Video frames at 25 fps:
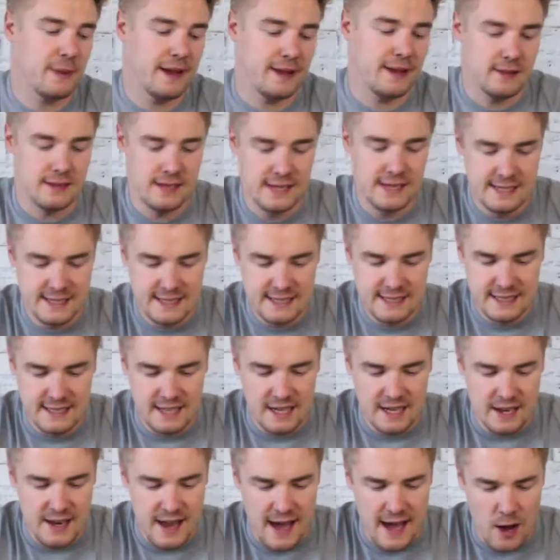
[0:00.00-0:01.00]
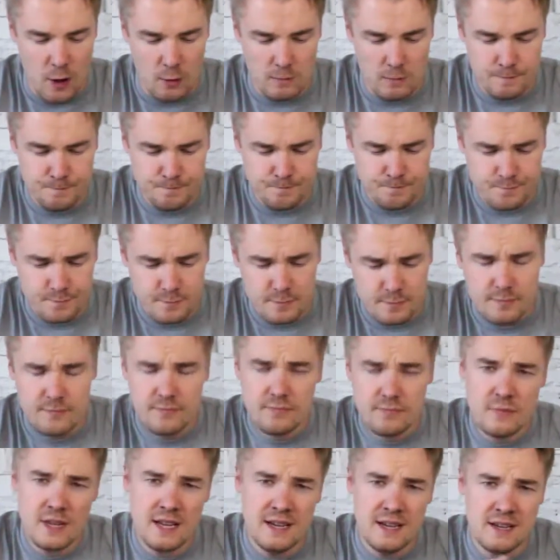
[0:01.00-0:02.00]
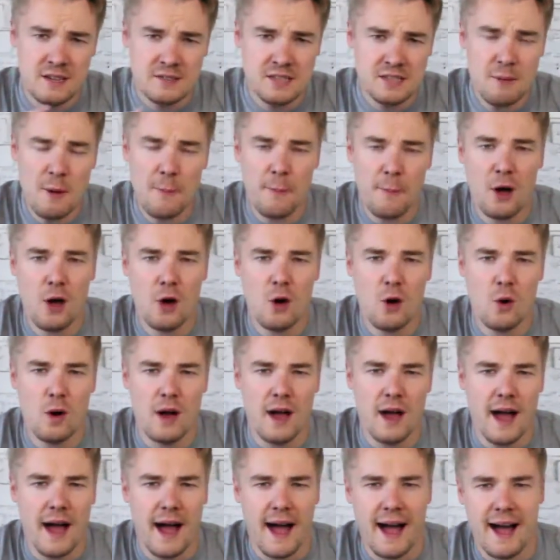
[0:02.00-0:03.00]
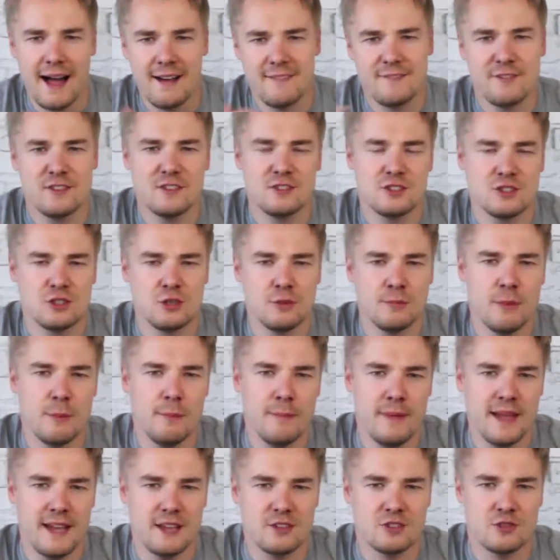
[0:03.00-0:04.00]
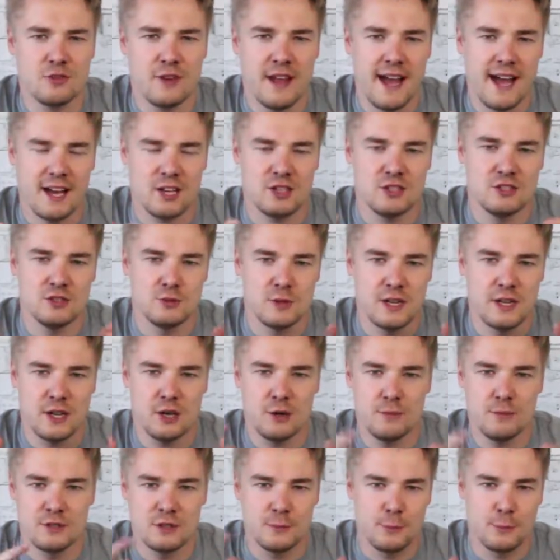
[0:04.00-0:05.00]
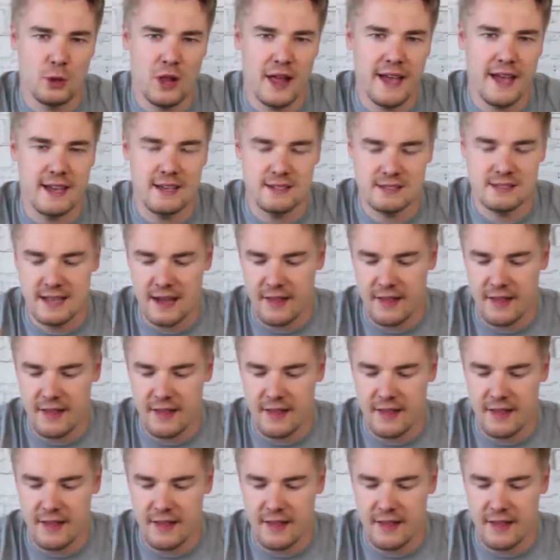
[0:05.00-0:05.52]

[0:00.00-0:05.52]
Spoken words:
belt. Now, SEMAPO have some mixed reactions when it comes to players.